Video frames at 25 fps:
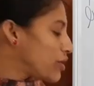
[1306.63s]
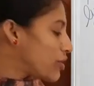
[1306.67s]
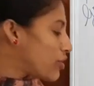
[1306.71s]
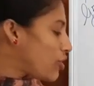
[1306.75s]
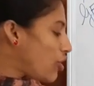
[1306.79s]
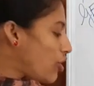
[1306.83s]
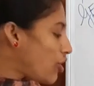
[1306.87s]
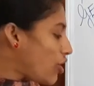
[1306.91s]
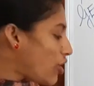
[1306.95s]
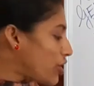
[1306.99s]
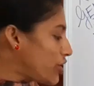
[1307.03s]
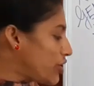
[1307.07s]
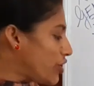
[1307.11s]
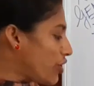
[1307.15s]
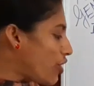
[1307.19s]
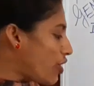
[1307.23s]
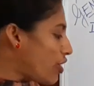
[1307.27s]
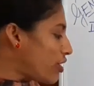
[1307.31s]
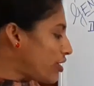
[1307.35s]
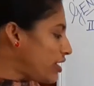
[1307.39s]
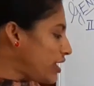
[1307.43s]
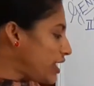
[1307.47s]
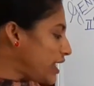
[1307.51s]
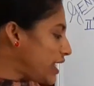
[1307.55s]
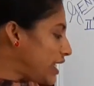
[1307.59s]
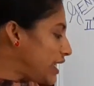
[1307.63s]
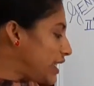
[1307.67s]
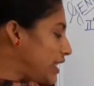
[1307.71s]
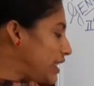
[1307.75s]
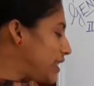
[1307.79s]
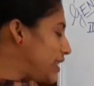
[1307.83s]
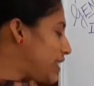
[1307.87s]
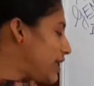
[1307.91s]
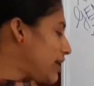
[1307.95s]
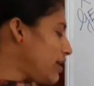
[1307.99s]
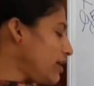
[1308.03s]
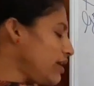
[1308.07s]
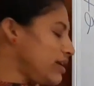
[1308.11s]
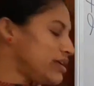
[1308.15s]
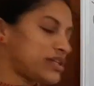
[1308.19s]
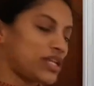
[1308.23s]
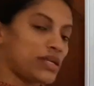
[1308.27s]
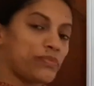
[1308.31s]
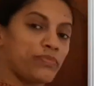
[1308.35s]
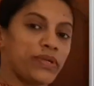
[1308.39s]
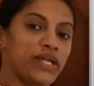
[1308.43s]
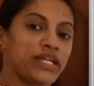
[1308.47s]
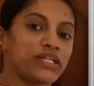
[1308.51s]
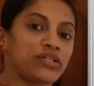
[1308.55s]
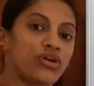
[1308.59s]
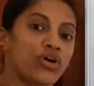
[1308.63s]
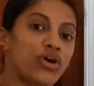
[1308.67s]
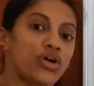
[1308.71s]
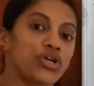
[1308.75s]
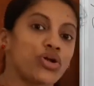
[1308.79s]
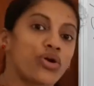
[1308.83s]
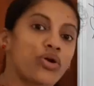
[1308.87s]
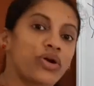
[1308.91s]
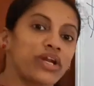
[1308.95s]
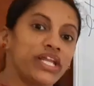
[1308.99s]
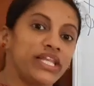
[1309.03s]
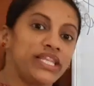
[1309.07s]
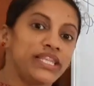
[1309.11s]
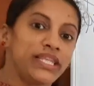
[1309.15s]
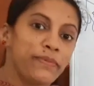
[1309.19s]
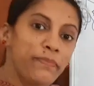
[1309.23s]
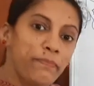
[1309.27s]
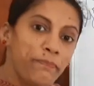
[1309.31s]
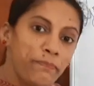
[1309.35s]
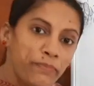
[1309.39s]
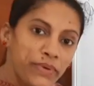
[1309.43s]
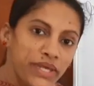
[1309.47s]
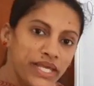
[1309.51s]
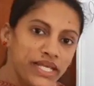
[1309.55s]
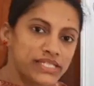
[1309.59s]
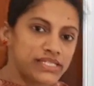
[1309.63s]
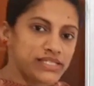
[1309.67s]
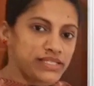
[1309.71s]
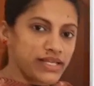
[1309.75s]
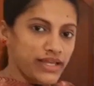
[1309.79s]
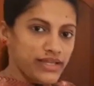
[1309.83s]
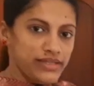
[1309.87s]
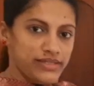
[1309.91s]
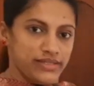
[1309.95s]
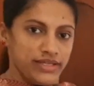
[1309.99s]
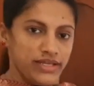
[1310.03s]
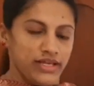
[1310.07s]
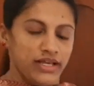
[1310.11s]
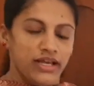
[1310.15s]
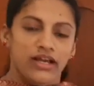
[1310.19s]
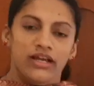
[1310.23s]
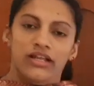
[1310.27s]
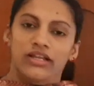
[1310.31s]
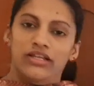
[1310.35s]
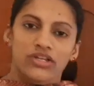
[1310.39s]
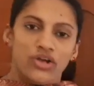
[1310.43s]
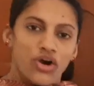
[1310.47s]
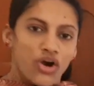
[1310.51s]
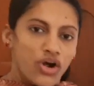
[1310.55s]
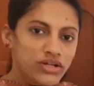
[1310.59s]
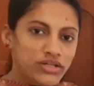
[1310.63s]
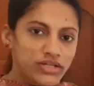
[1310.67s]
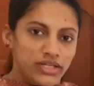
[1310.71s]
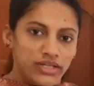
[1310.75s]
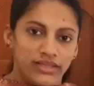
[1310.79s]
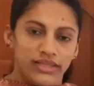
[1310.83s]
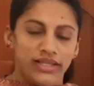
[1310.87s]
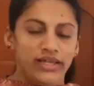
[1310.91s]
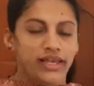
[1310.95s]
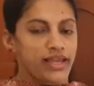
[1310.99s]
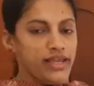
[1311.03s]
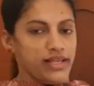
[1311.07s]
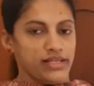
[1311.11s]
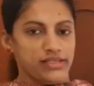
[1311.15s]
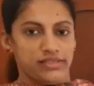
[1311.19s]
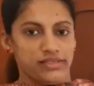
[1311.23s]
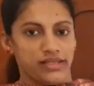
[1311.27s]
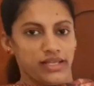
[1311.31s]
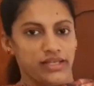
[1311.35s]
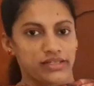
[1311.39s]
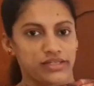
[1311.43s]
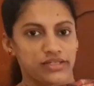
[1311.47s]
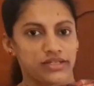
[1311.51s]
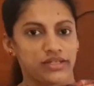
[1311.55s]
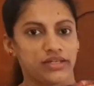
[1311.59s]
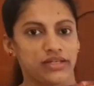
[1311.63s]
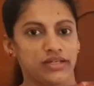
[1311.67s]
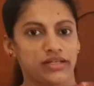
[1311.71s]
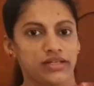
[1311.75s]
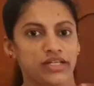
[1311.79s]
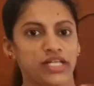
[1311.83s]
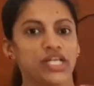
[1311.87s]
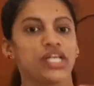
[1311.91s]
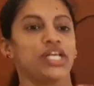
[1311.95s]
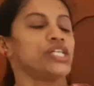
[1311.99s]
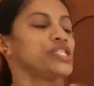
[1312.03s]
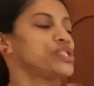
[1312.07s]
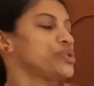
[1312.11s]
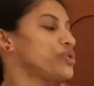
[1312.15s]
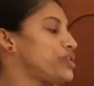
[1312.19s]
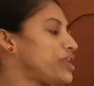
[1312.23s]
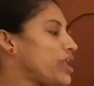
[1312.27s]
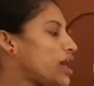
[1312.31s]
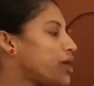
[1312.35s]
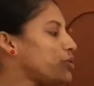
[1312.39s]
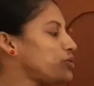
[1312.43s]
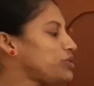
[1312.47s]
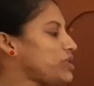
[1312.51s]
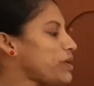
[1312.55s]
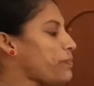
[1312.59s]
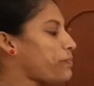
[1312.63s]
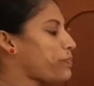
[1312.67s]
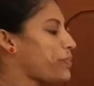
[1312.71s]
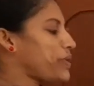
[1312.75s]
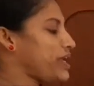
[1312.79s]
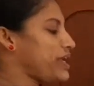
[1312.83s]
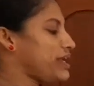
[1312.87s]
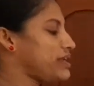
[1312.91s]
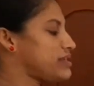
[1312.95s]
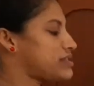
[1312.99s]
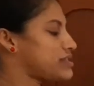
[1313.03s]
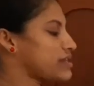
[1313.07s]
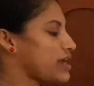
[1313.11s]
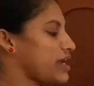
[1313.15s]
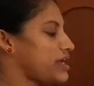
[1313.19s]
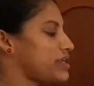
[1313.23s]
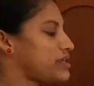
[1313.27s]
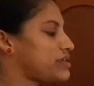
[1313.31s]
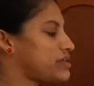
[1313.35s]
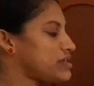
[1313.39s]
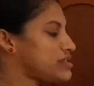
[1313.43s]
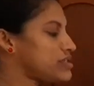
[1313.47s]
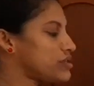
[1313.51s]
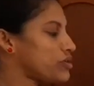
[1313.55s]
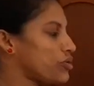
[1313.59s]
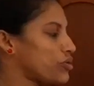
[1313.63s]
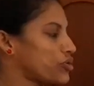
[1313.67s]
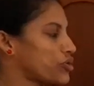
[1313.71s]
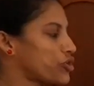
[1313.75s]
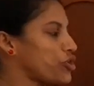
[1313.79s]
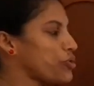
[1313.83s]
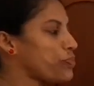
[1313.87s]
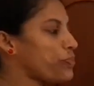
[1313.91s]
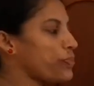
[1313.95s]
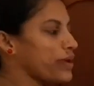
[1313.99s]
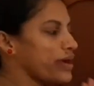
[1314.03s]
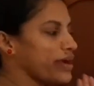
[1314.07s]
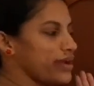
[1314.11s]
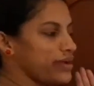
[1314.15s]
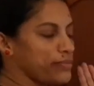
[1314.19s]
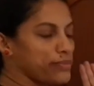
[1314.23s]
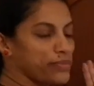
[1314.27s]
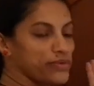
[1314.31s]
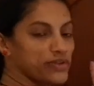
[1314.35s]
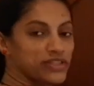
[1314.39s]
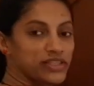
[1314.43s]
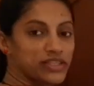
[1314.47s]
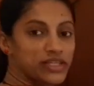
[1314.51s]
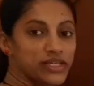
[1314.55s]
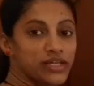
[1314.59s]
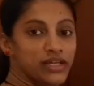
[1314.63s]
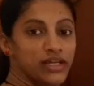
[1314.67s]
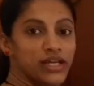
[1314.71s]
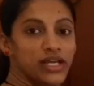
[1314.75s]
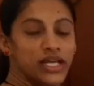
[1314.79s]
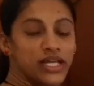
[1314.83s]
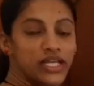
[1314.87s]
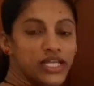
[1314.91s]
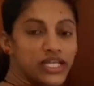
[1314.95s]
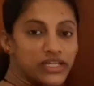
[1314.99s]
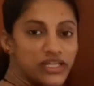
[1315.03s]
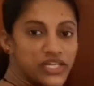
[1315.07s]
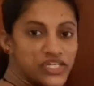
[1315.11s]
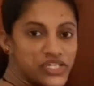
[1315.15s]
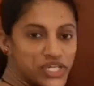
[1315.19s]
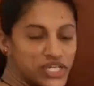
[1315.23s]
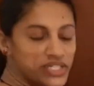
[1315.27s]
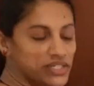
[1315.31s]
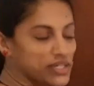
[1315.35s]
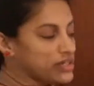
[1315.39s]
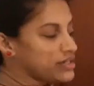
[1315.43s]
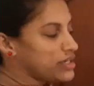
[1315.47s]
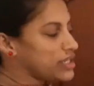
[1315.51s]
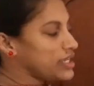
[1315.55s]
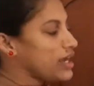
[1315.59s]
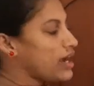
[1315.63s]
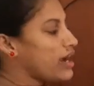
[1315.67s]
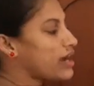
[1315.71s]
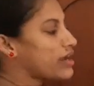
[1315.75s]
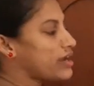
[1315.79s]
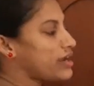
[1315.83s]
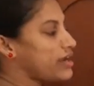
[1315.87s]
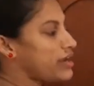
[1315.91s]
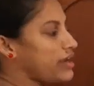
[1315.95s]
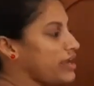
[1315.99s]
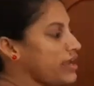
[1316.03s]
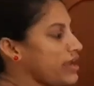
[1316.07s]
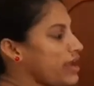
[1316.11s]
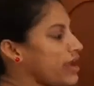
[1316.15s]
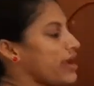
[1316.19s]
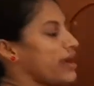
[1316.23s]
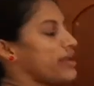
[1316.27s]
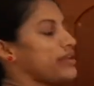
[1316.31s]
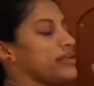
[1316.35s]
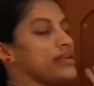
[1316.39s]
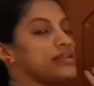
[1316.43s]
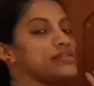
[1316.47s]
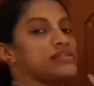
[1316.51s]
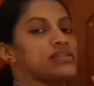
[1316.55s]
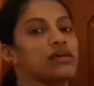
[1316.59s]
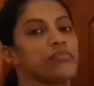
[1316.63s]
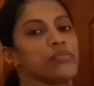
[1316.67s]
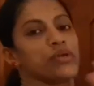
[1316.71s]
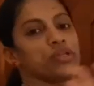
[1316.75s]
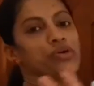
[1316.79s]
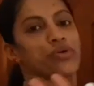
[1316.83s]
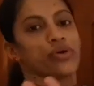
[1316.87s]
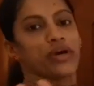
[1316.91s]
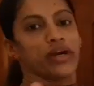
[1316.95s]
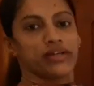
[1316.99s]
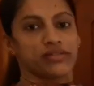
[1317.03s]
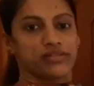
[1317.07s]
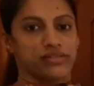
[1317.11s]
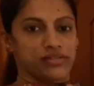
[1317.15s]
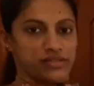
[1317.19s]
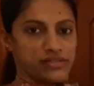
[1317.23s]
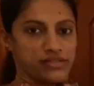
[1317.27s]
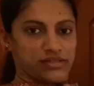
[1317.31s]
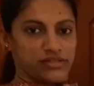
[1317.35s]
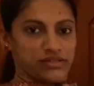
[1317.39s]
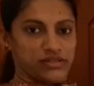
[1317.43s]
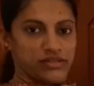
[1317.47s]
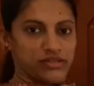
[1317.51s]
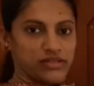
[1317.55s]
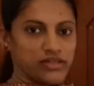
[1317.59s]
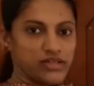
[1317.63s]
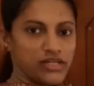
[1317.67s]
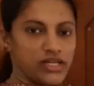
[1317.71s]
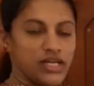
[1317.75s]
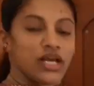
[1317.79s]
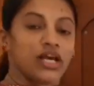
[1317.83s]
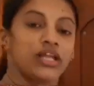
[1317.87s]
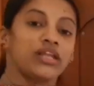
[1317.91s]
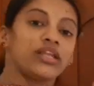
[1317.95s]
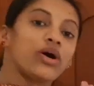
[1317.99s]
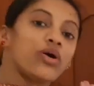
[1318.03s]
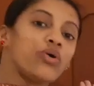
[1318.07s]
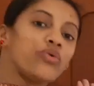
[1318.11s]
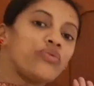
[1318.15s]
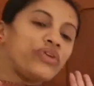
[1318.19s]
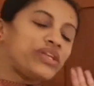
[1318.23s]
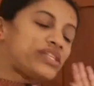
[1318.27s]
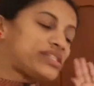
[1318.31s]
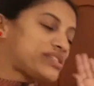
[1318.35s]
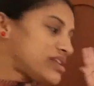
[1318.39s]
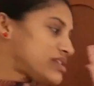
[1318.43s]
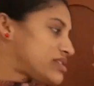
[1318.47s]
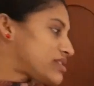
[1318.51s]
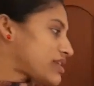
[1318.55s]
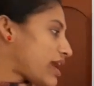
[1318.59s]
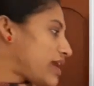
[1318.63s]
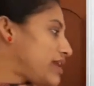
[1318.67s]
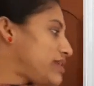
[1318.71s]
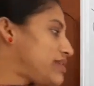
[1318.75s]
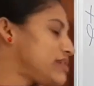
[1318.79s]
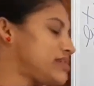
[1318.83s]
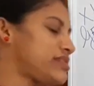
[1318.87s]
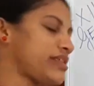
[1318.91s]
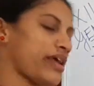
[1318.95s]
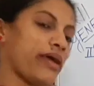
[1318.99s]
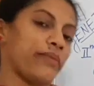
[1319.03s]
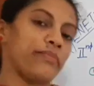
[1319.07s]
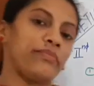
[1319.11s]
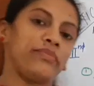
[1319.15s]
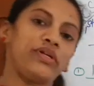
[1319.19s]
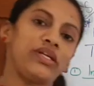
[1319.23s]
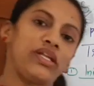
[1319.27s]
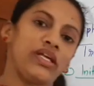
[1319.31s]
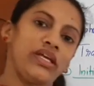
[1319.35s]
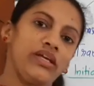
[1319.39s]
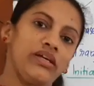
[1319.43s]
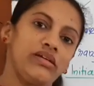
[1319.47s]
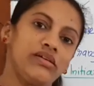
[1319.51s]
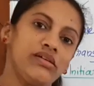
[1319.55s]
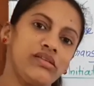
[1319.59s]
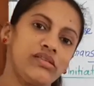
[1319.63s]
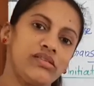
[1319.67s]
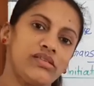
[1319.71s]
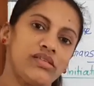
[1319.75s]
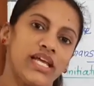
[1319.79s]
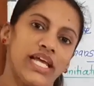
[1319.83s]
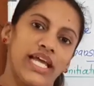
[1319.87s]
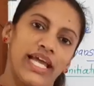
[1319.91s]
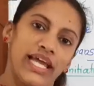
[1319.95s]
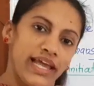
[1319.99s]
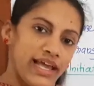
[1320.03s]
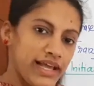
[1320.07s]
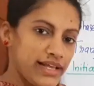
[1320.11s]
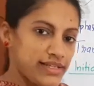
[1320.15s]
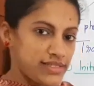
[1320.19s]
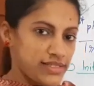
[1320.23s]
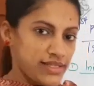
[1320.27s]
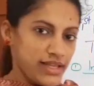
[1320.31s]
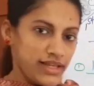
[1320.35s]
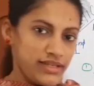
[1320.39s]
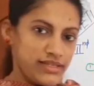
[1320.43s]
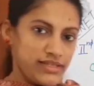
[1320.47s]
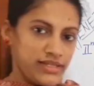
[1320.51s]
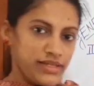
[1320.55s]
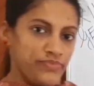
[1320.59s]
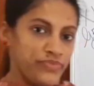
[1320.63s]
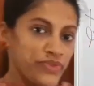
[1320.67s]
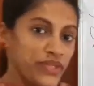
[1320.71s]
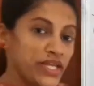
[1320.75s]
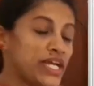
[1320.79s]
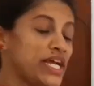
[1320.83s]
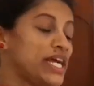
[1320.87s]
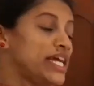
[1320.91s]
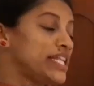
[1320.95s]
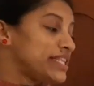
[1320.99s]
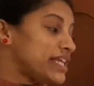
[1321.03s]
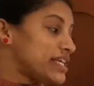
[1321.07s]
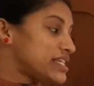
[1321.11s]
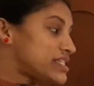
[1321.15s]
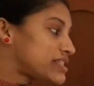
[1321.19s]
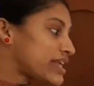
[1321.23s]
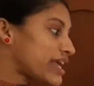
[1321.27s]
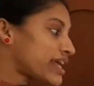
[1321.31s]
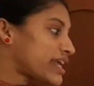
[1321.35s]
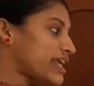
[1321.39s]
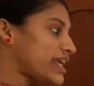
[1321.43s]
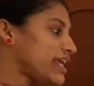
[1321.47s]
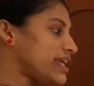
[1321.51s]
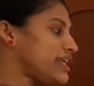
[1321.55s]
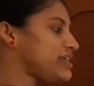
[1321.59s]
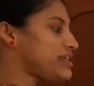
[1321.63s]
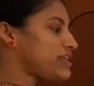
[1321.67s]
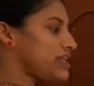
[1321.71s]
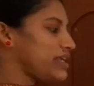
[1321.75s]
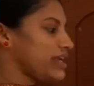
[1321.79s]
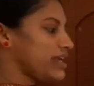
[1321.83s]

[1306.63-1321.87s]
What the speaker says: codon in the triplet codon in the P site, not in the A site. So now the P site is occupied with the initiated tRNA and its amino acid. Now which site is empty is A site. The second